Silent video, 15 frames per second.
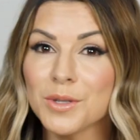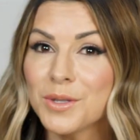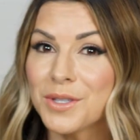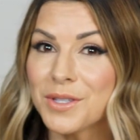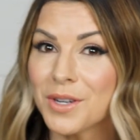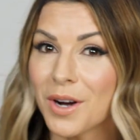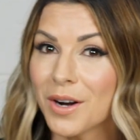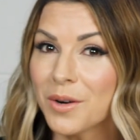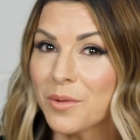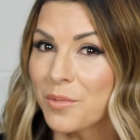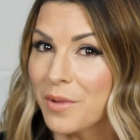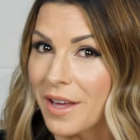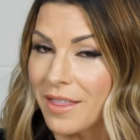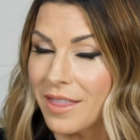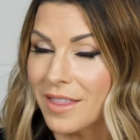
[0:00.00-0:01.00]
to start
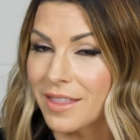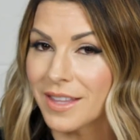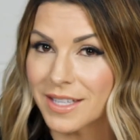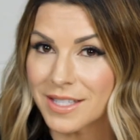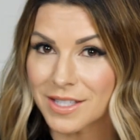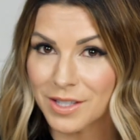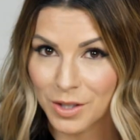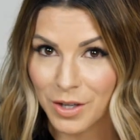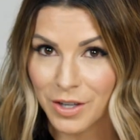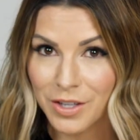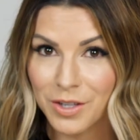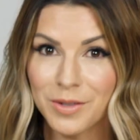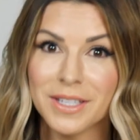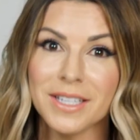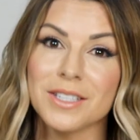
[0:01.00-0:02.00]
with this look
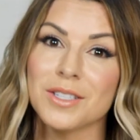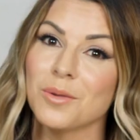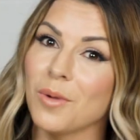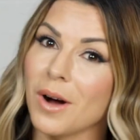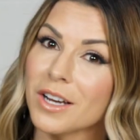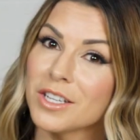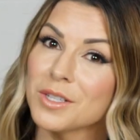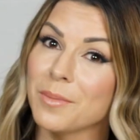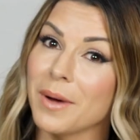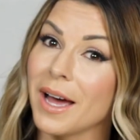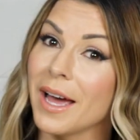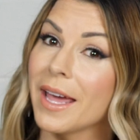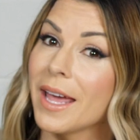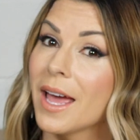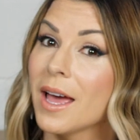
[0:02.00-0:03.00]
you need to watch
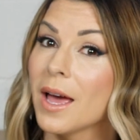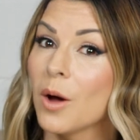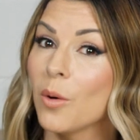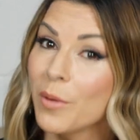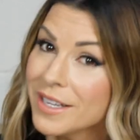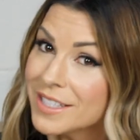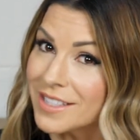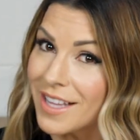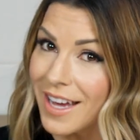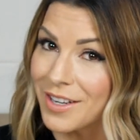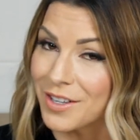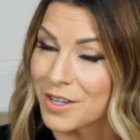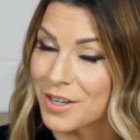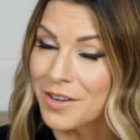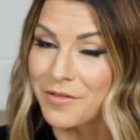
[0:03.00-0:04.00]
my winged
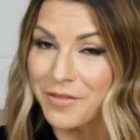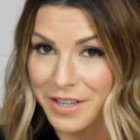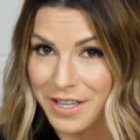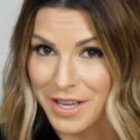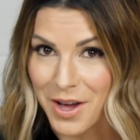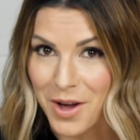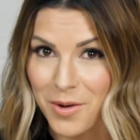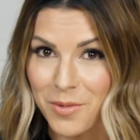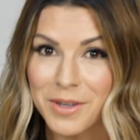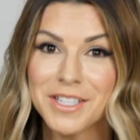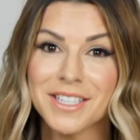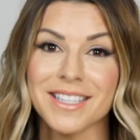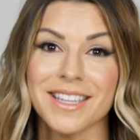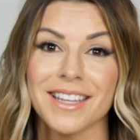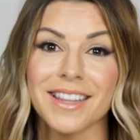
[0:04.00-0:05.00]
liner video, which
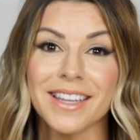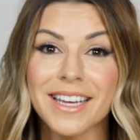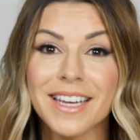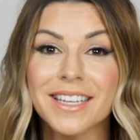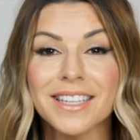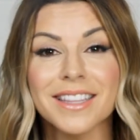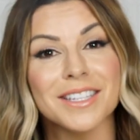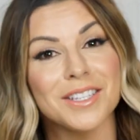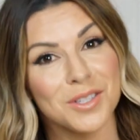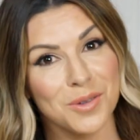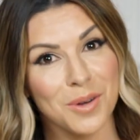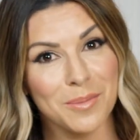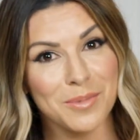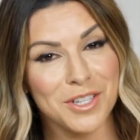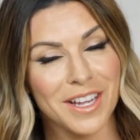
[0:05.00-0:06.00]
is in the link in the
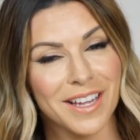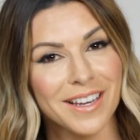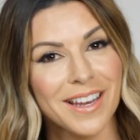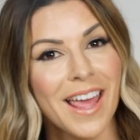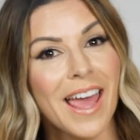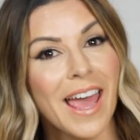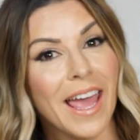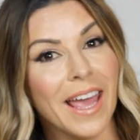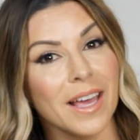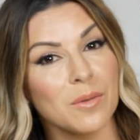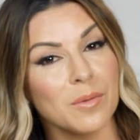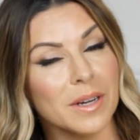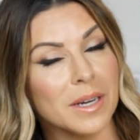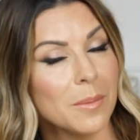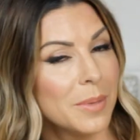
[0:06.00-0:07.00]
description, and
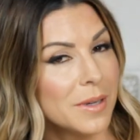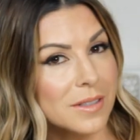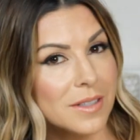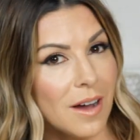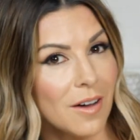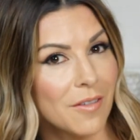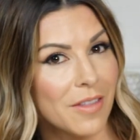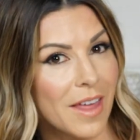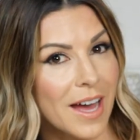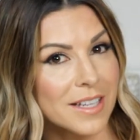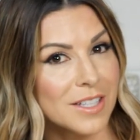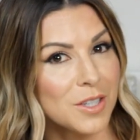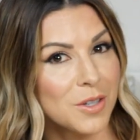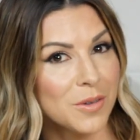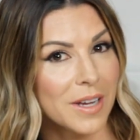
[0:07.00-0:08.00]
we're going to build off
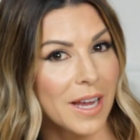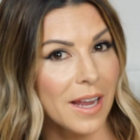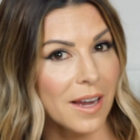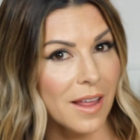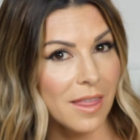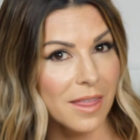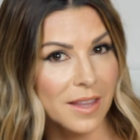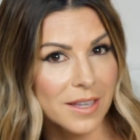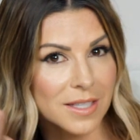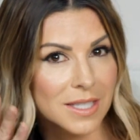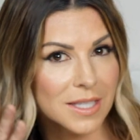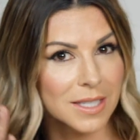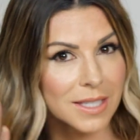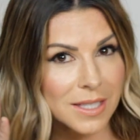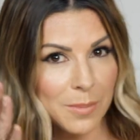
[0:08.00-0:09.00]
that to create this
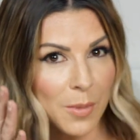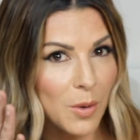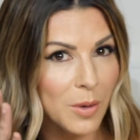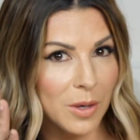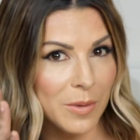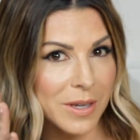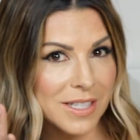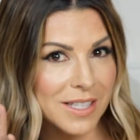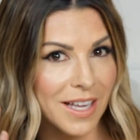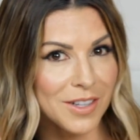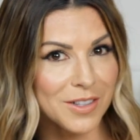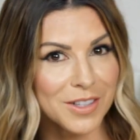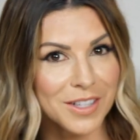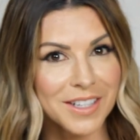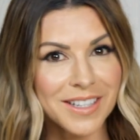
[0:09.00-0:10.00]
smoky winged liner
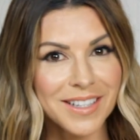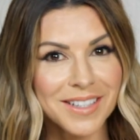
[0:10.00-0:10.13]
look.